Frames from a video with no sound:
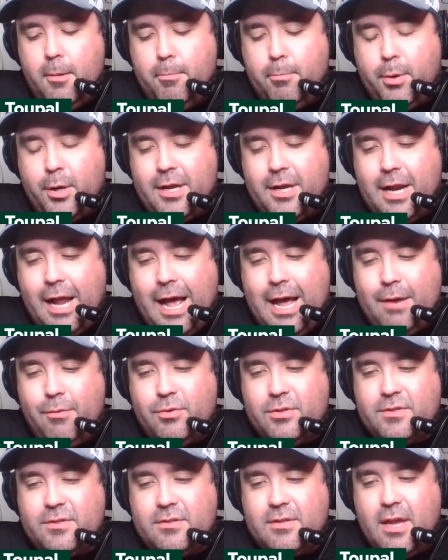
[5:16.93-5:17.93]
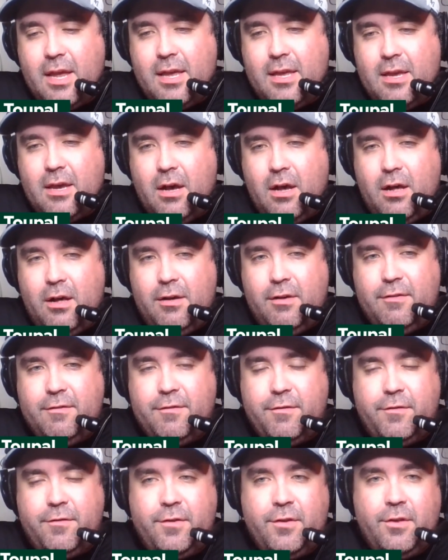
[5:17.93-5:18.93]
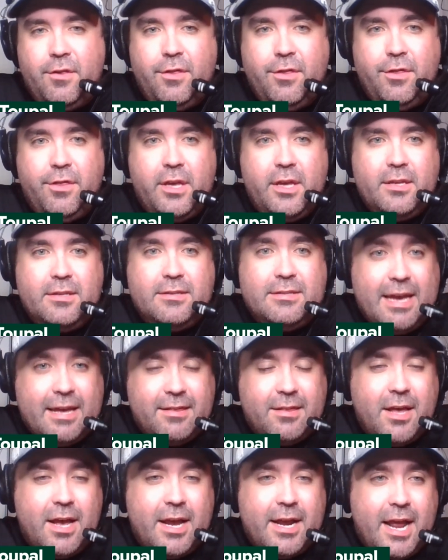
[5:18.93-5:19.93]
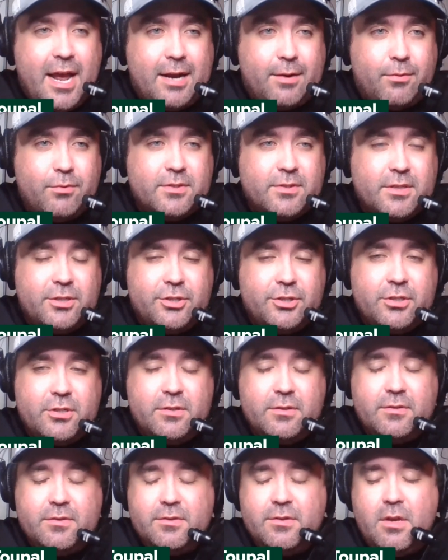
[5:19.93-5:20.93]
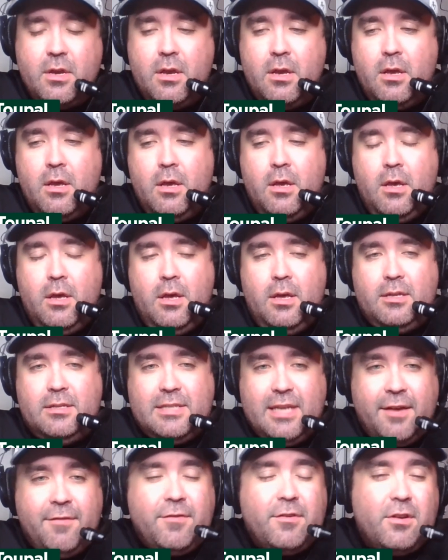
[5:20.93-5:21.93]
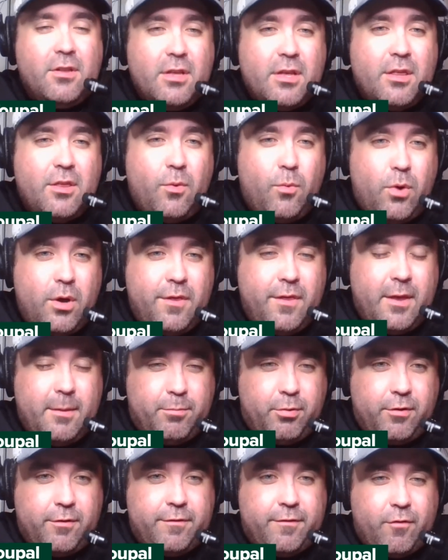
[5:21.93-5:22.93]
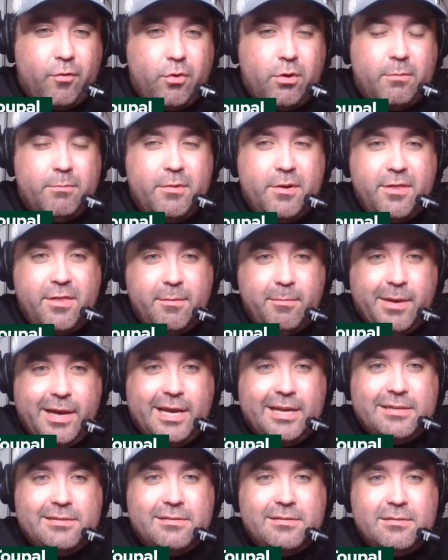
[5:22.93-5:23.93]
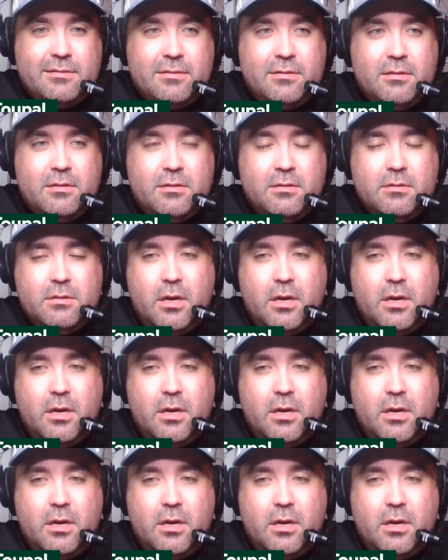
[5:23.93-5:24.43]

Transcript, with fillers: But I would say of the deadline acquisitions, definitely the one that performed the best.